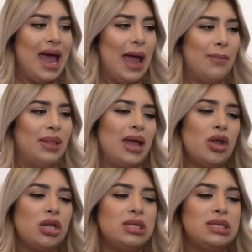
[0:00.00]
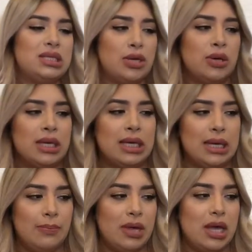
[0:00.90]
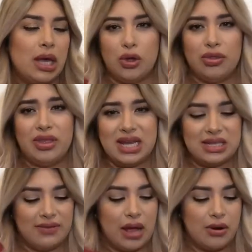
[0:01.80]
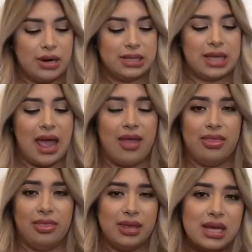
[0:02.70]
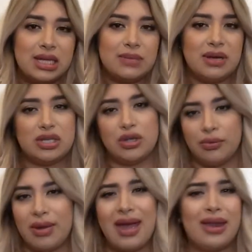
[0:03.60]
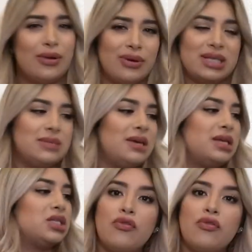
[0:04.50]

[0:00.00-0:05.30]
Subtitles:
I plan on still keeping these flowers and these because they're red, Christmas.